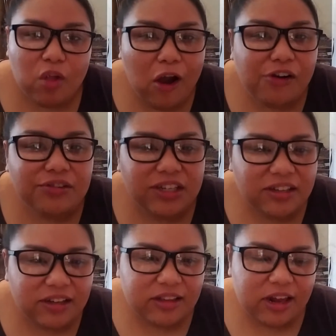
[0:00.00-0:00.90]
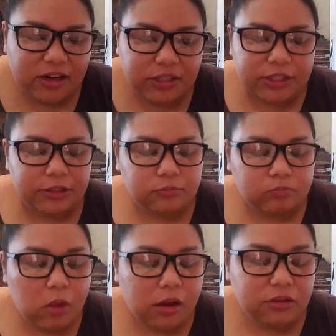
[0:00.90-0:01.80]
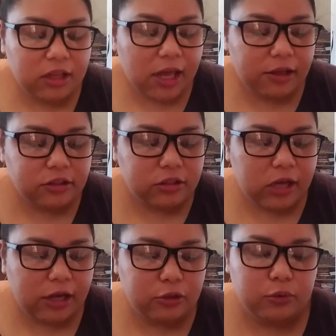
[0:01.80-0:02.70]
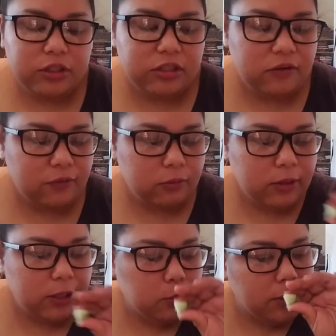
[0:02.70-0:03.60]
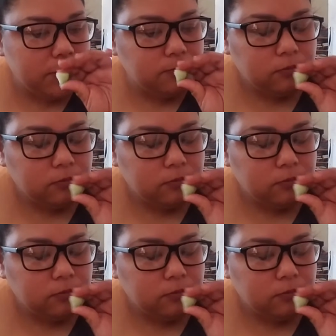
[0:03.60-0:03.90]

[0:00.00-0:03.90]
don't really like that idea, unless I do it a different way, where,